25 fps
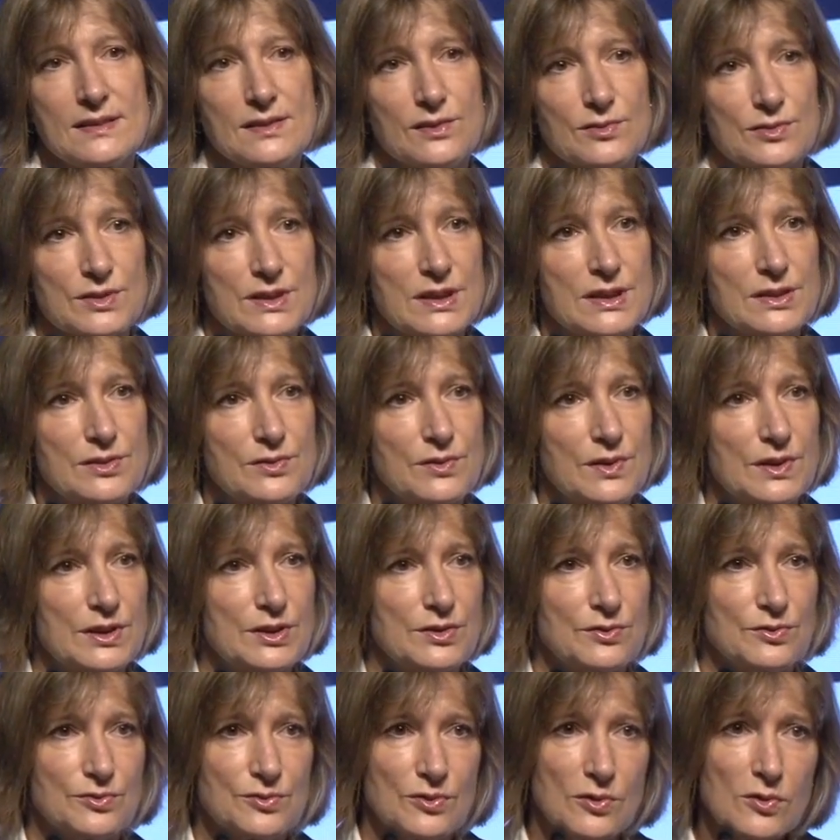continuing to
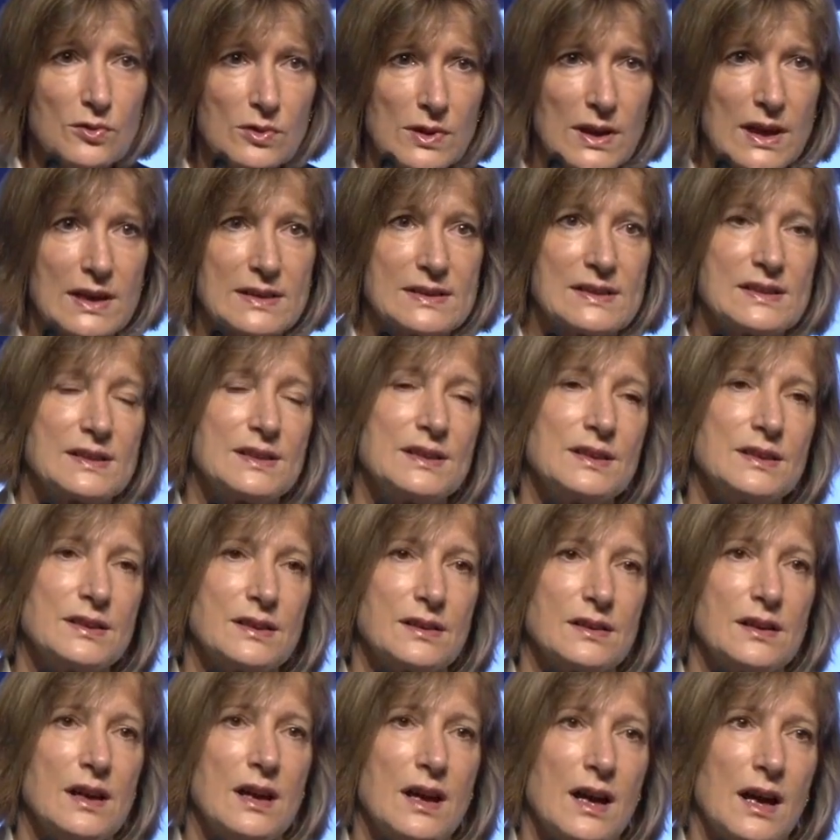grow. Last year,
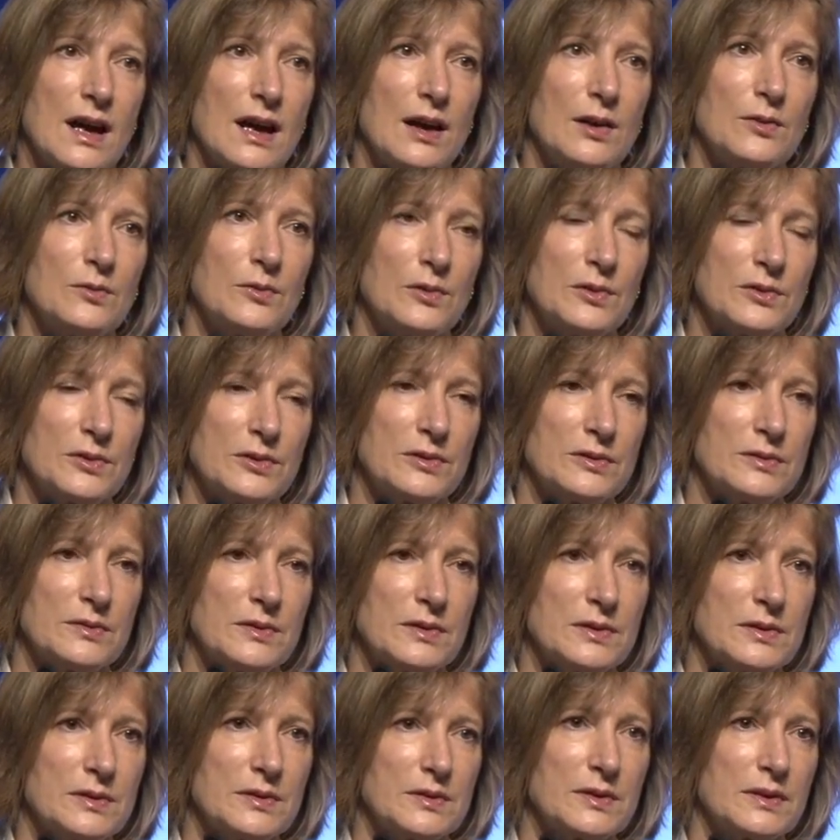
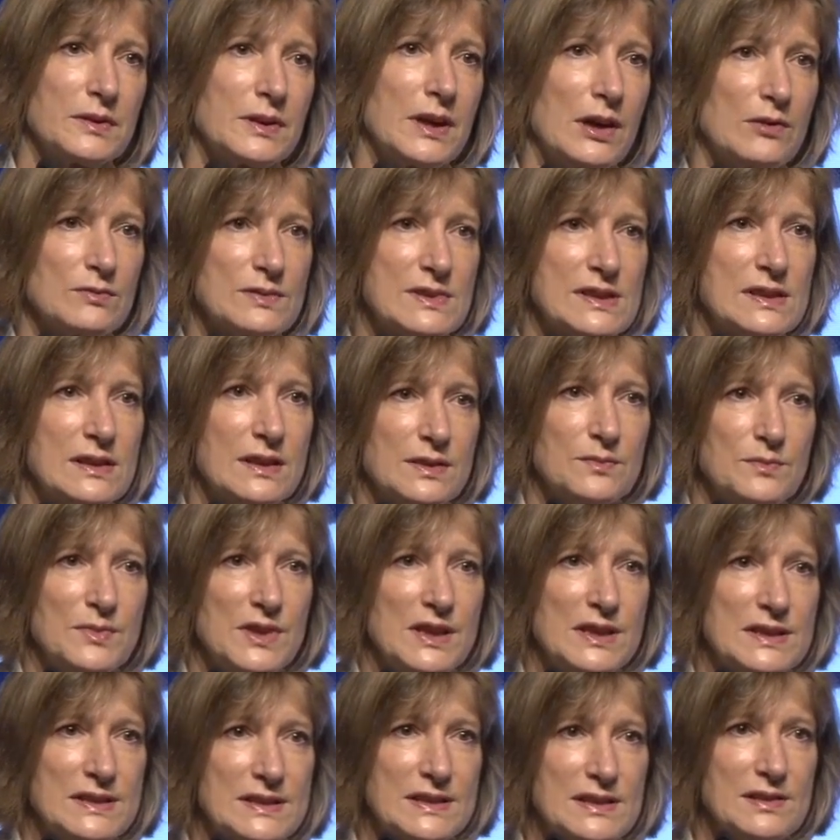our council at
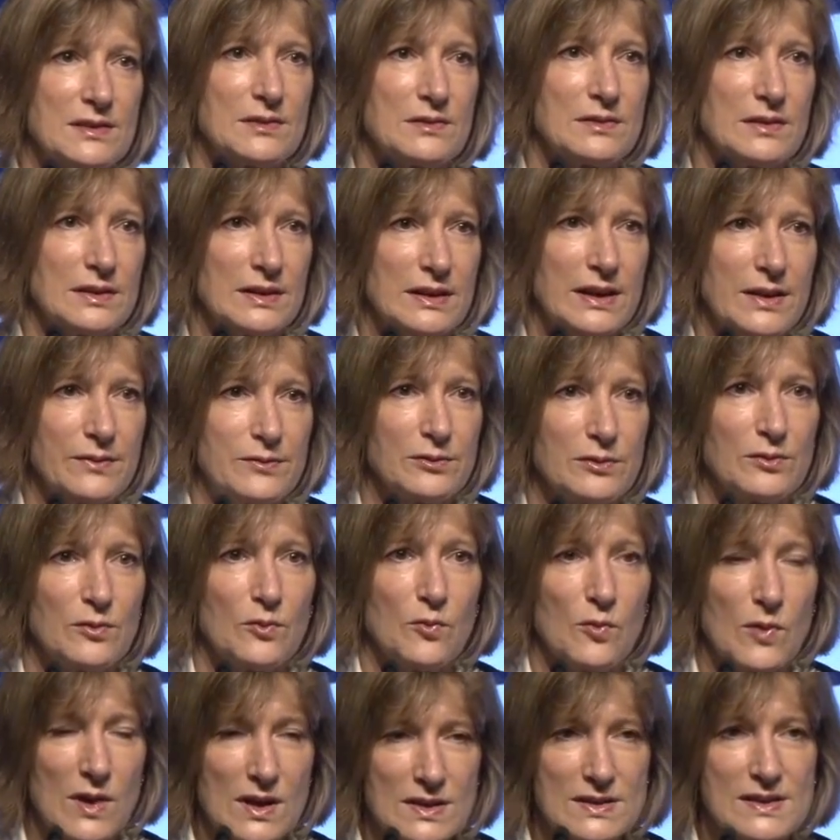ministerial level
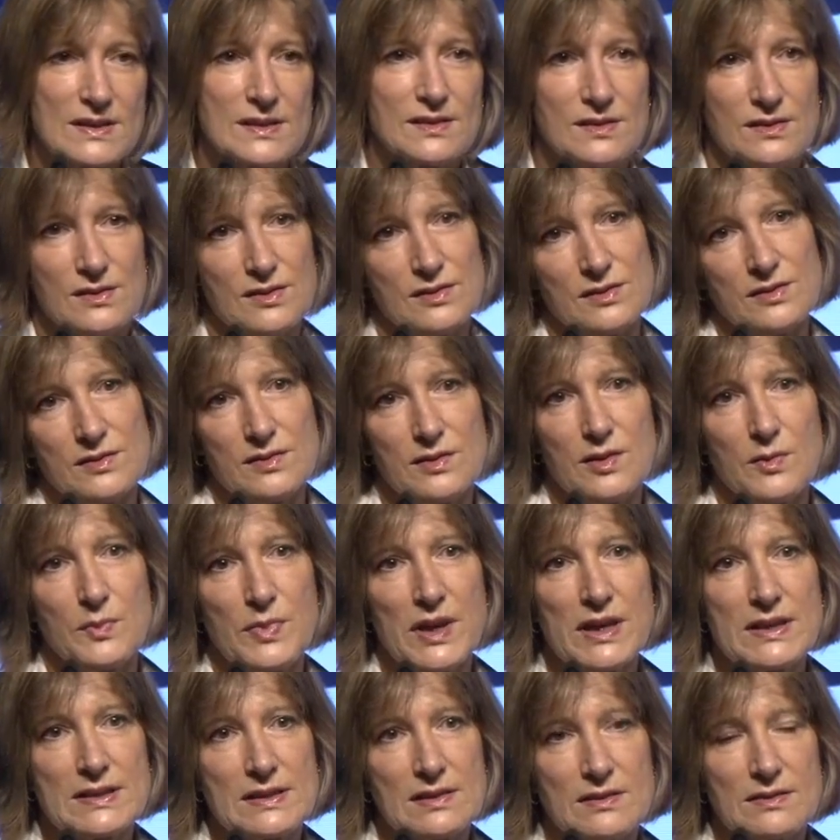was a
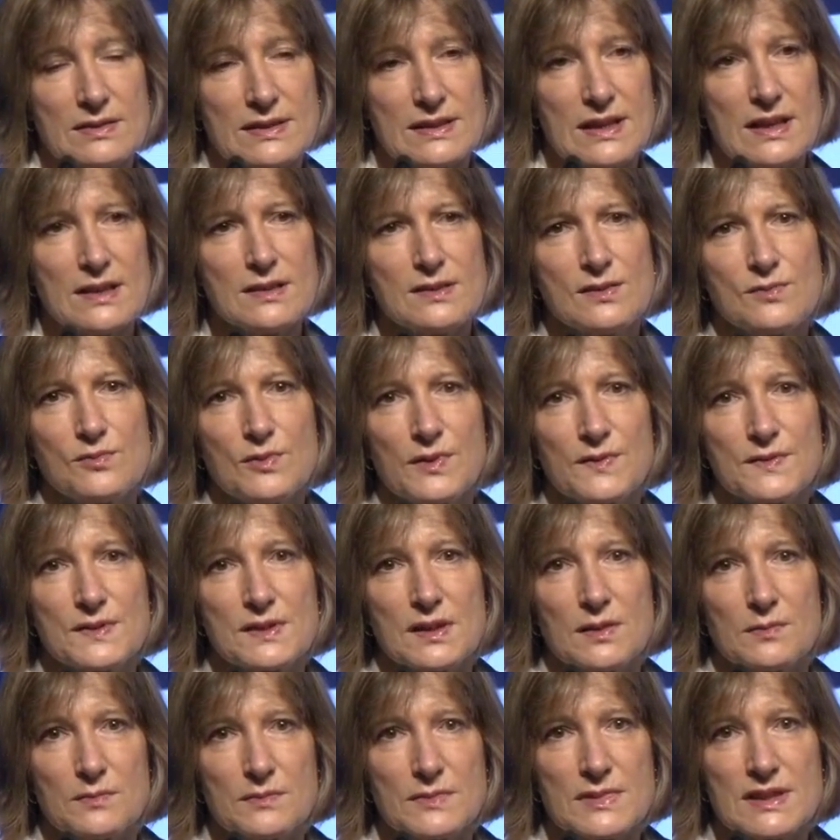big success with
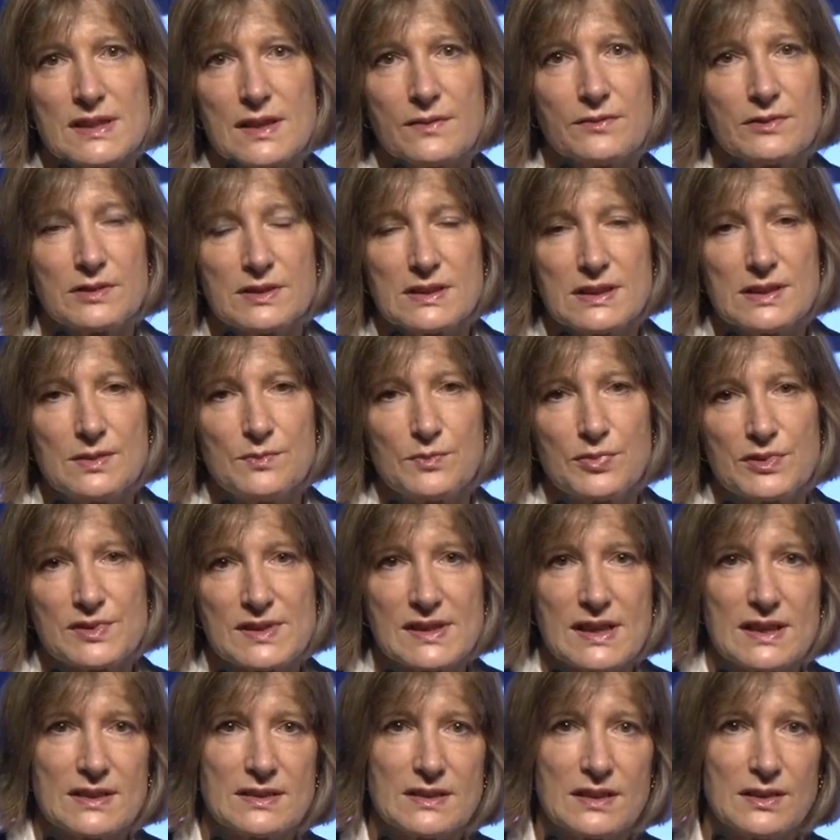some
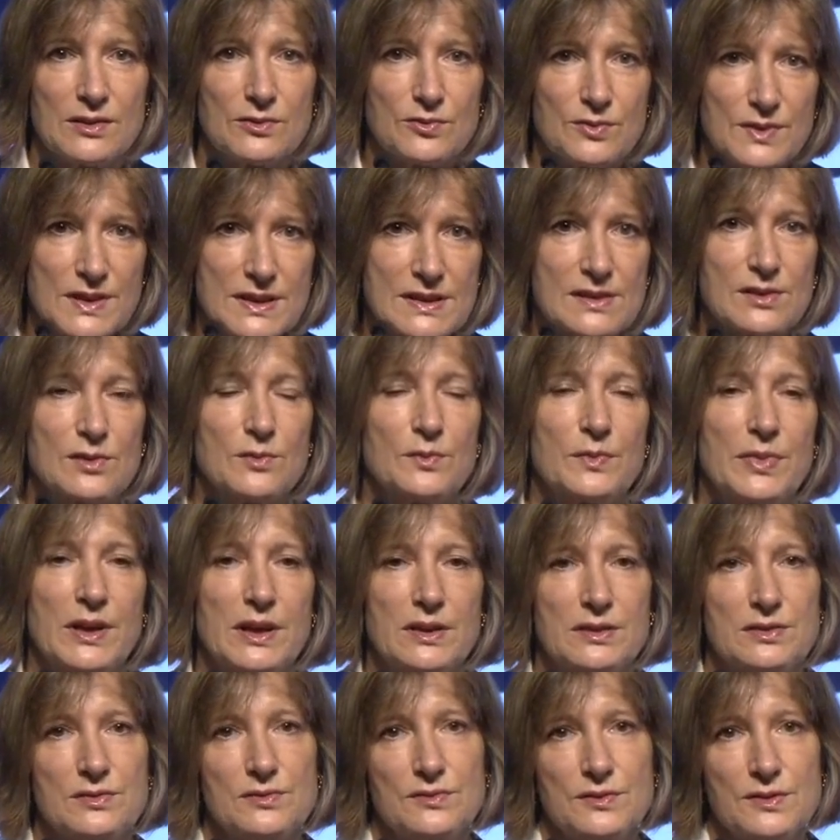17% increase
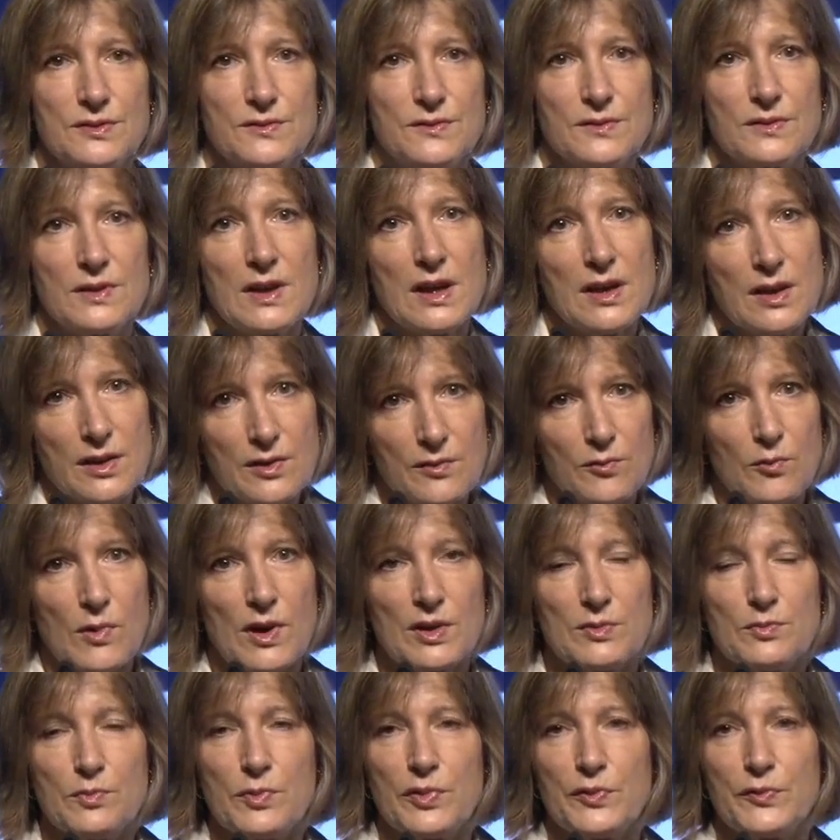compared to the
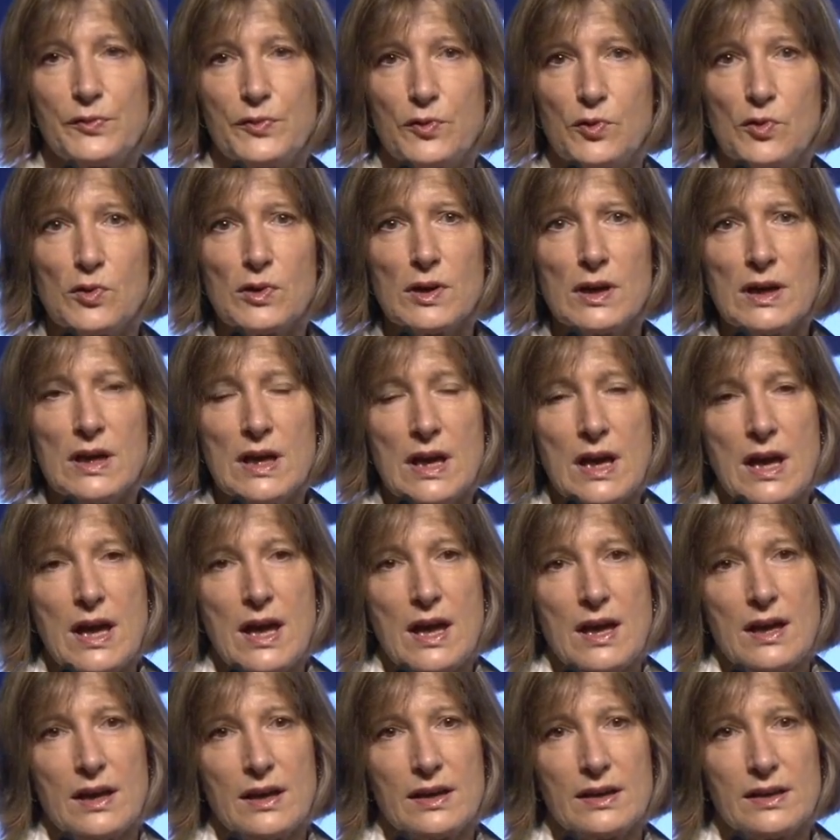one before.
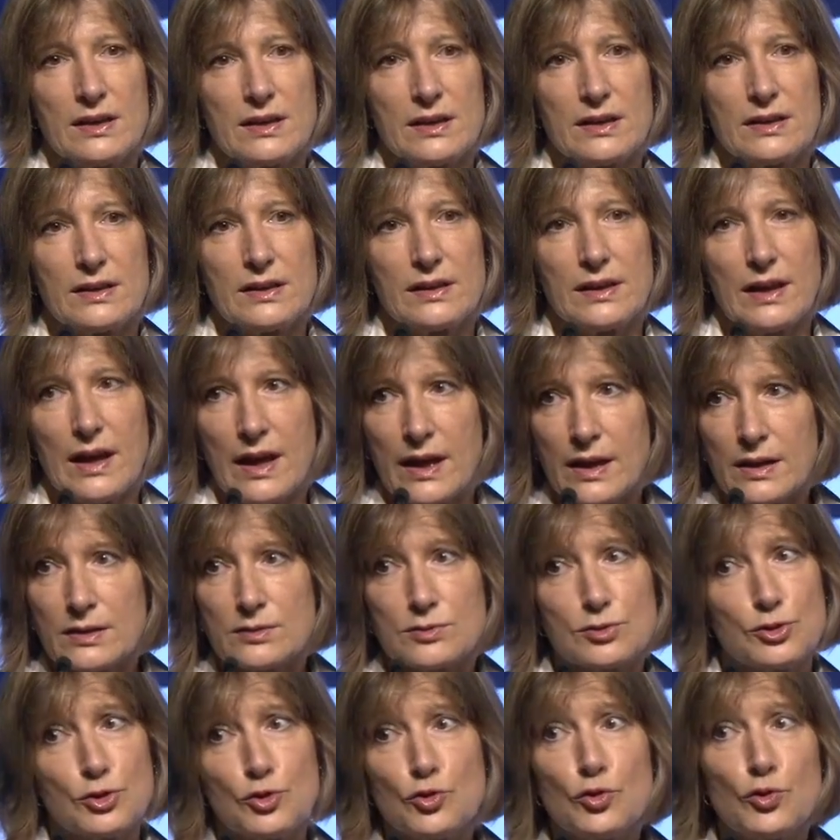And
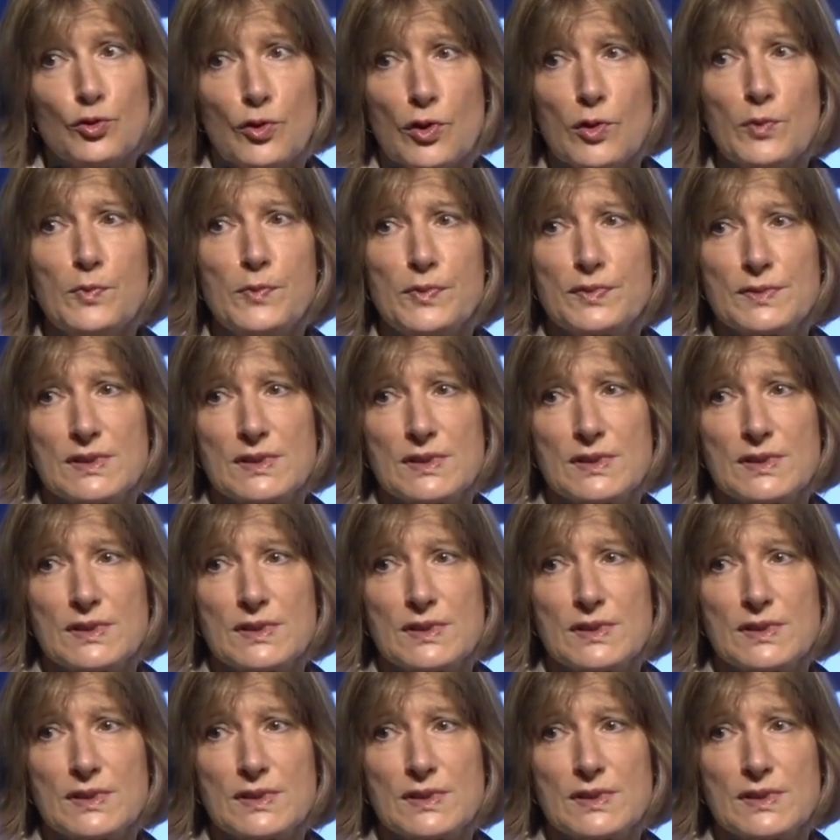Europe